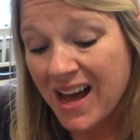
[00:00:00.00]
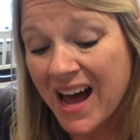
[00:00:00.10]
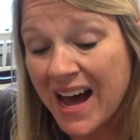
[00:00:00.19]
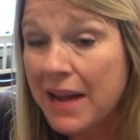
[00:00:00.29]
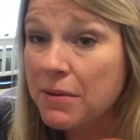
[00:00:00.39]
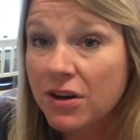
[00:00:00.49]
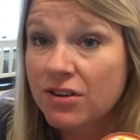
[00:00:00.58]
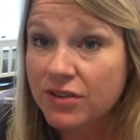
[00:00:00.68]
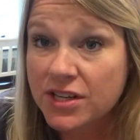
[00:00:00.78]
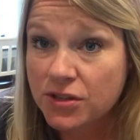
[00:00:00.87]
I am going to
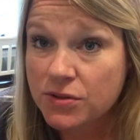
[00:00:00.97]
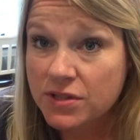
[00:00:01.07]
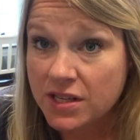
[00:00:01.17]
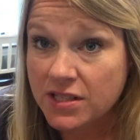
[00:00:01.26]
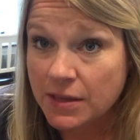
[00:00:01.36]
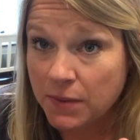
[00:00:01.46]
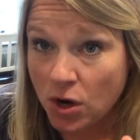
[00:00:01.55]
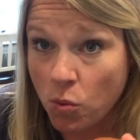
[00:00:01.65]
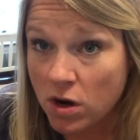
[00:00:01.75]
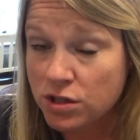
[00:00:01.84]
reuse these. I'm going
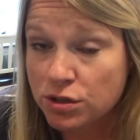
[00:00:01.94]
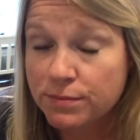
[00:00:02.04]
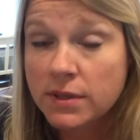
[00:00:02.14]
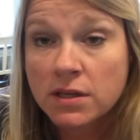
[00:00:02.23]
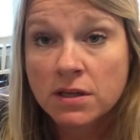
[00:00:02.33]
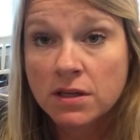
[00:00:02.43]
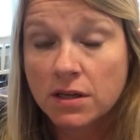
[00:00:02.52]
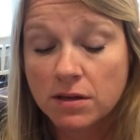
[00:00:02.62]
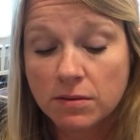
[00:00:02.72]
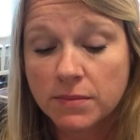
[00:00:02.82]
to wash them,
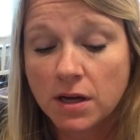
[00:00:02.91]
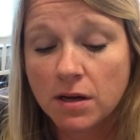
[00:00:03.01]
get them